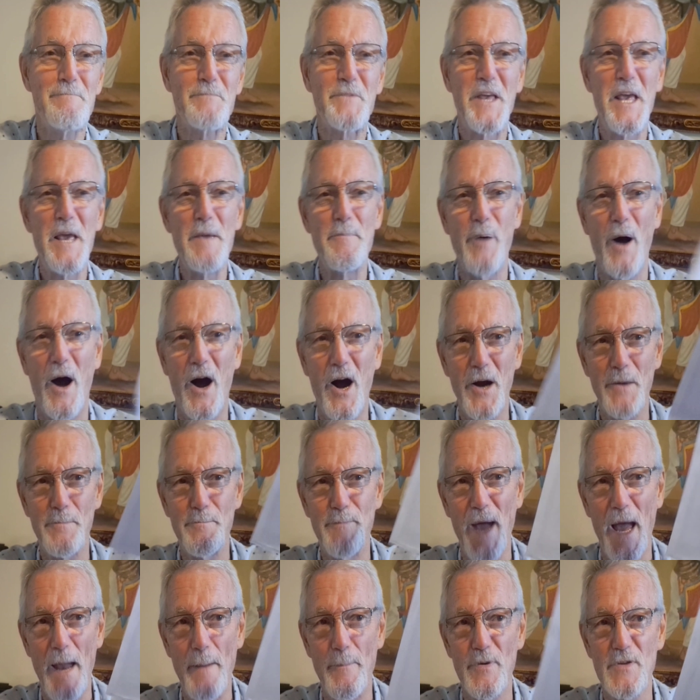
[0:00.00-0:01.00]
keep
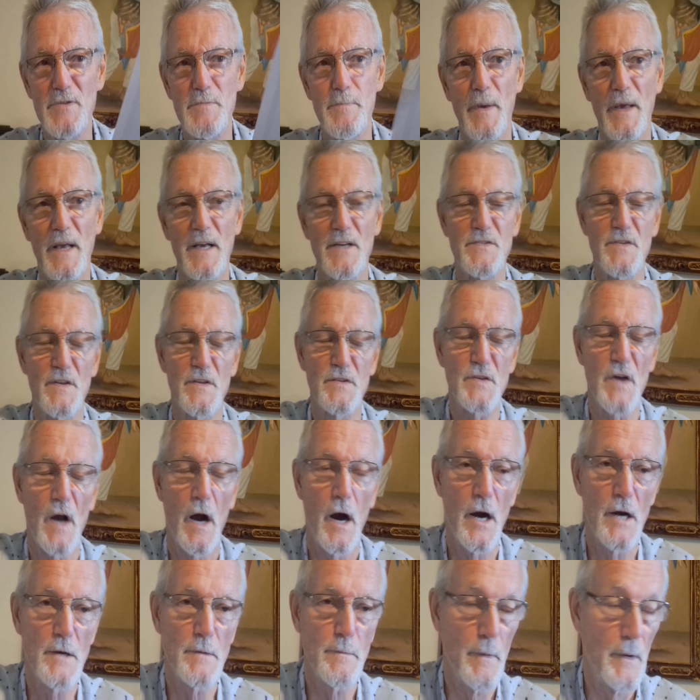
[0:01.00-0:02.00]
hard papers because it's
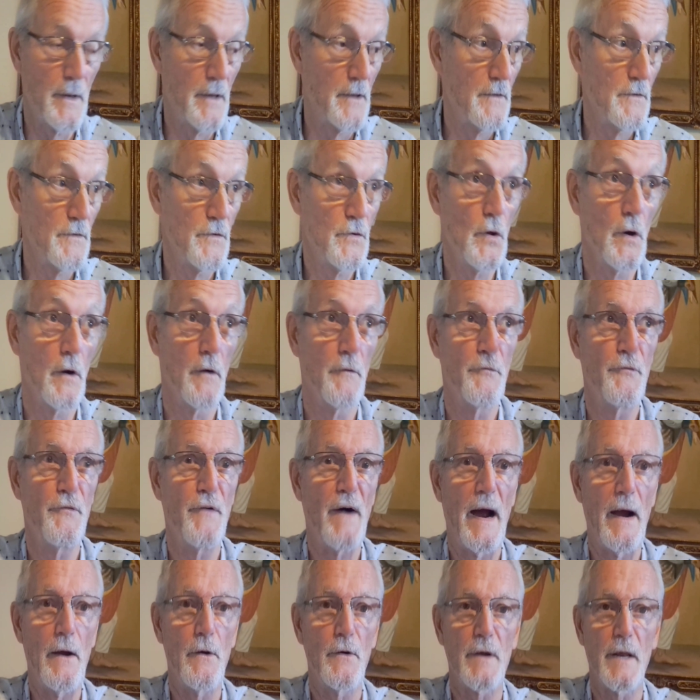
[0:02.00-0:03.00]
hard.
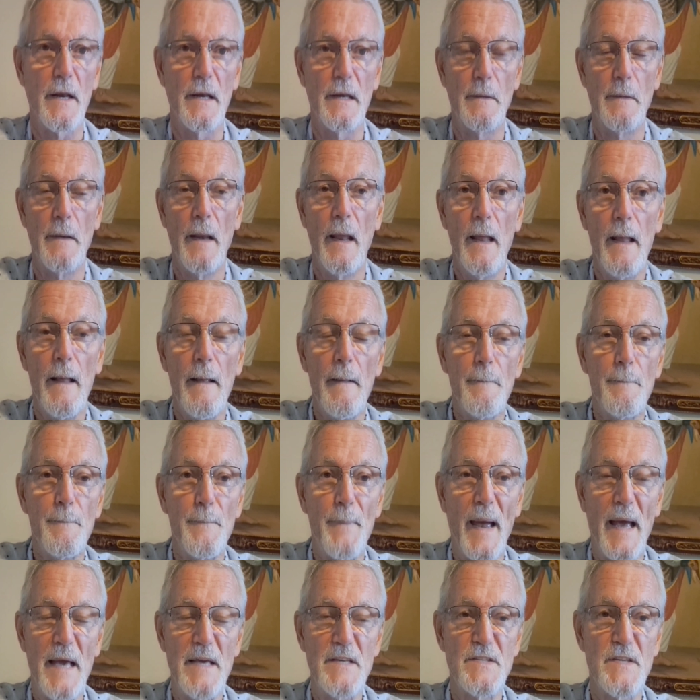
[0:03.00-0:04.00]
Fire can
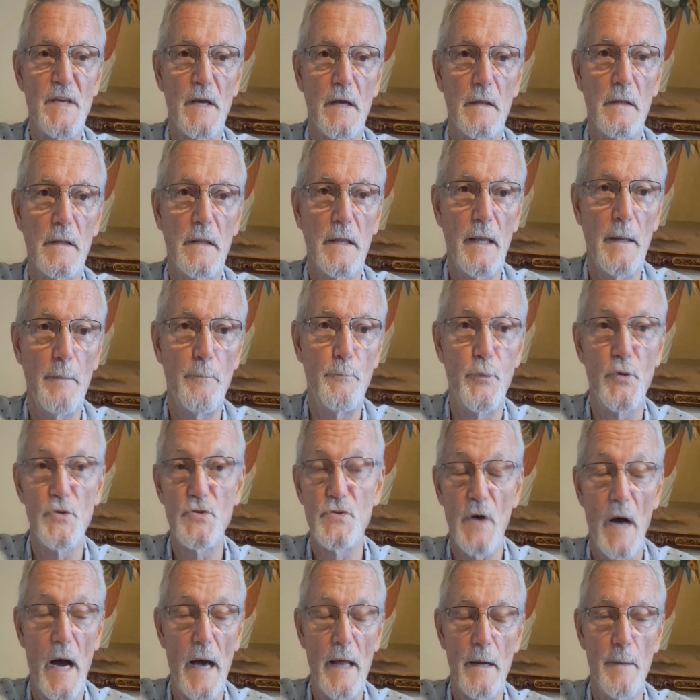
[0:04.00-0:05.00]
basically
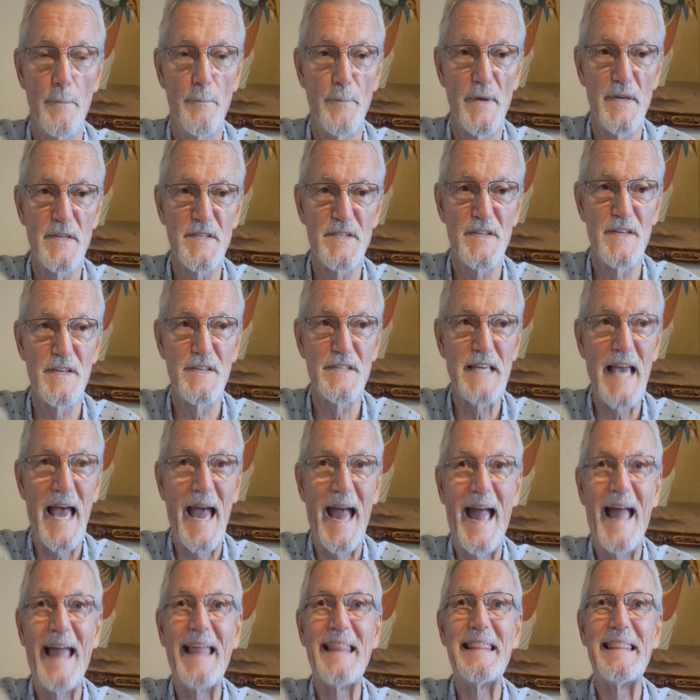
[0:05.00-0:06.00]
put you out of business,
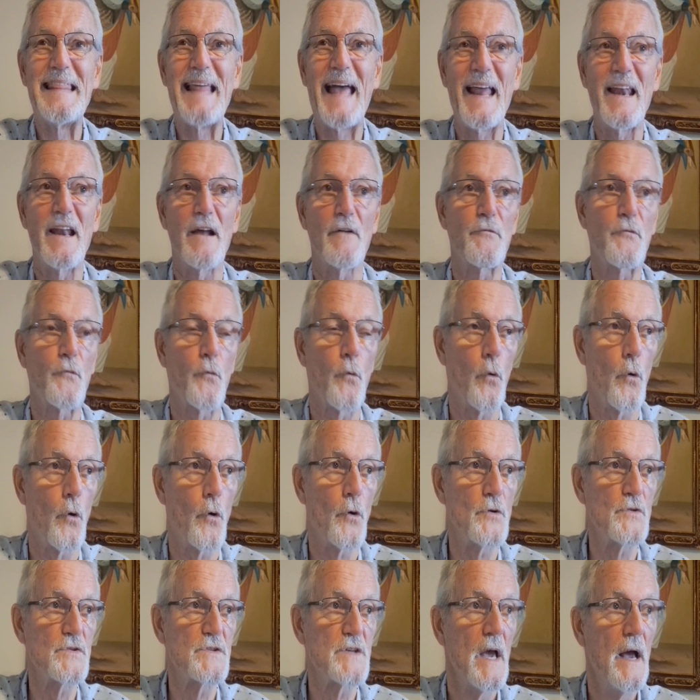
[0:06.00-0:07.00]
and then of
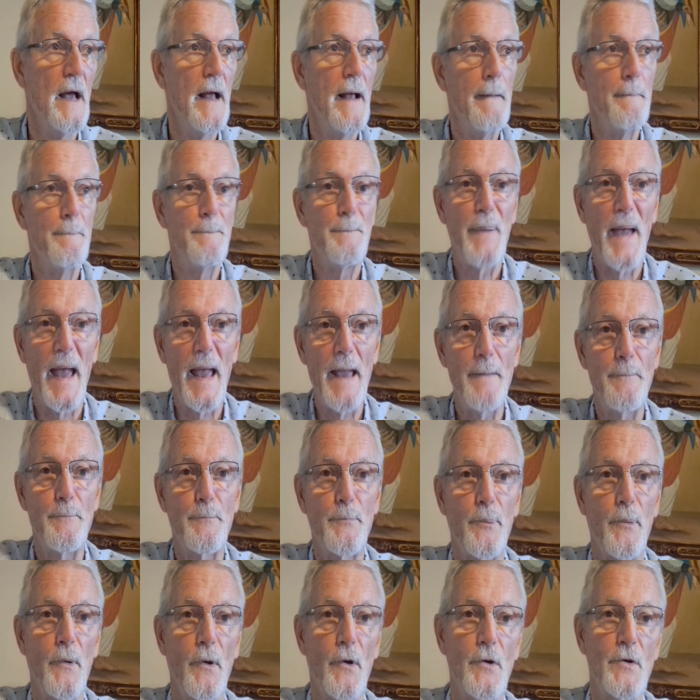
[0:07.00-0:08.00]
course
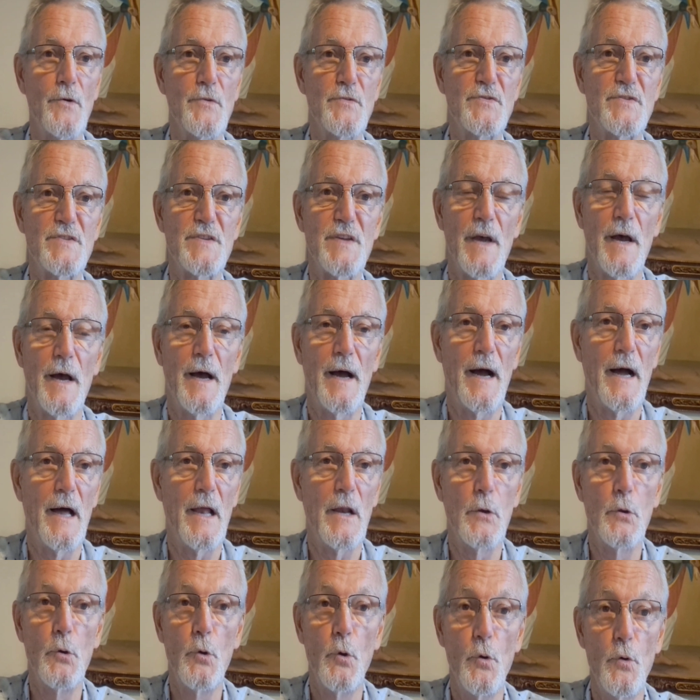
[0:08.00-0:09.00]
papers
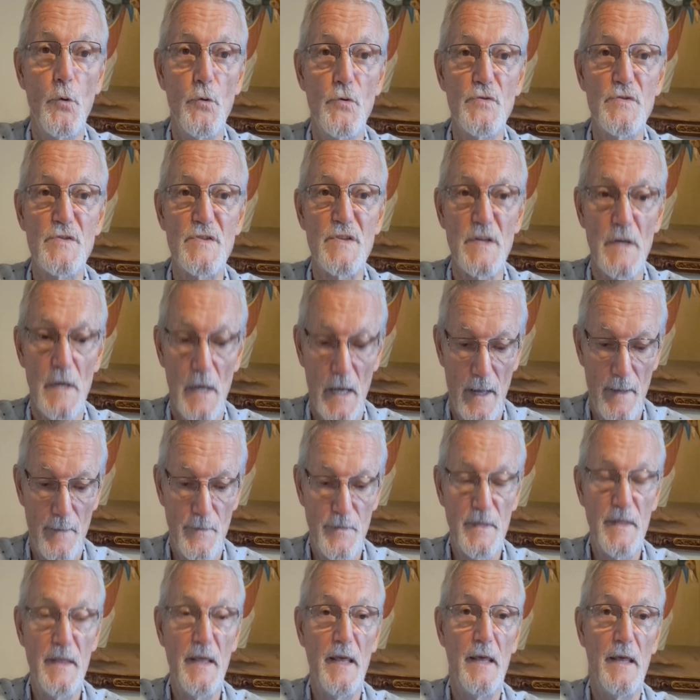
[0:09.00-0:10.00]
lose
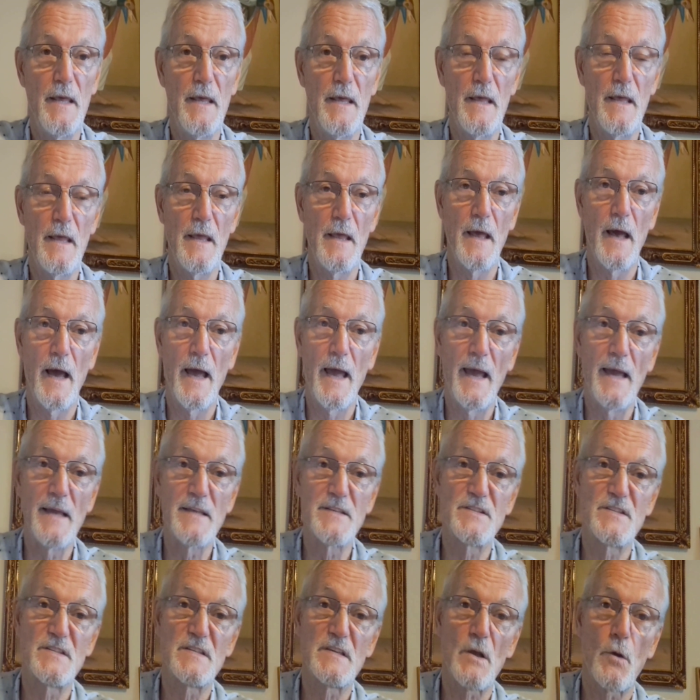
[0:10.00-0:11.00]

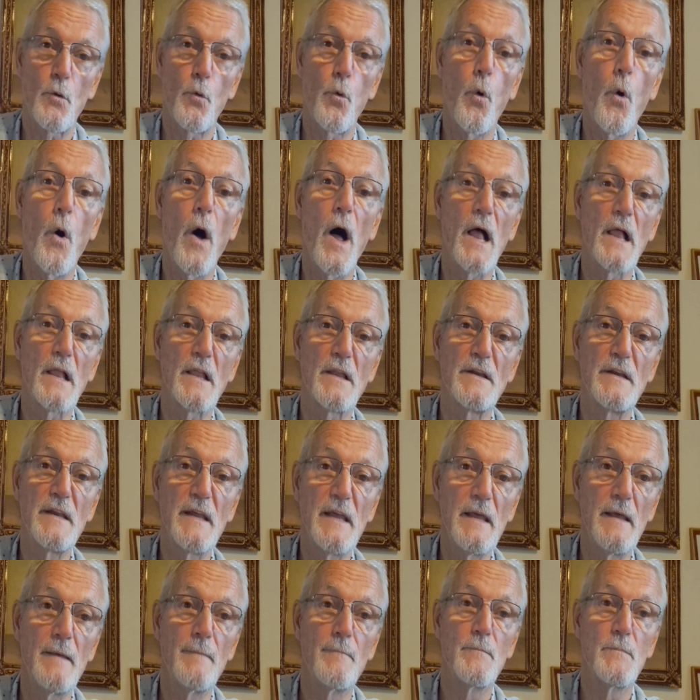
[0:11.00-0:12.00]
its
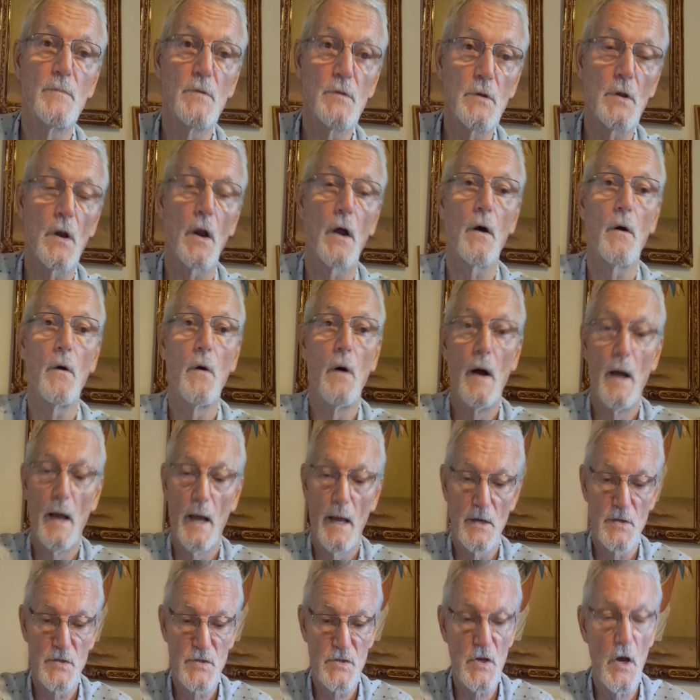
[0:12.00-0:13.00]
quality.
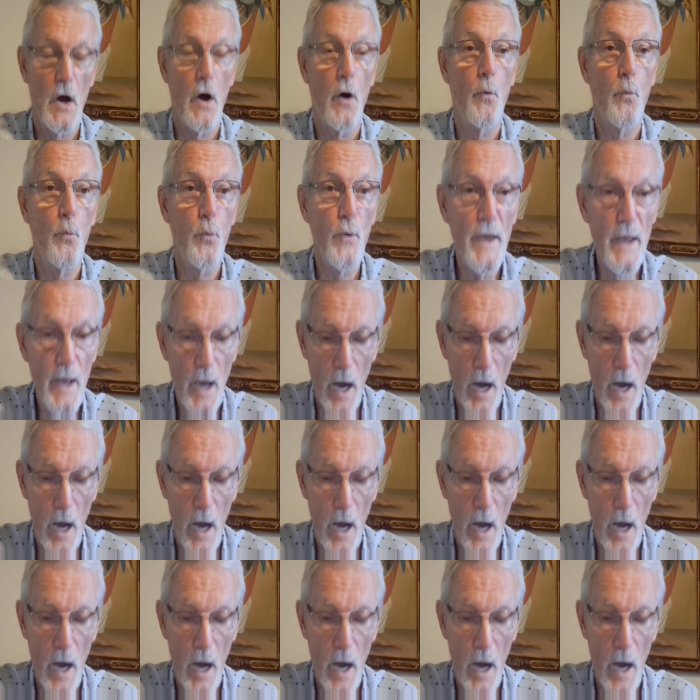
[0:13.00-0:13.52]
So we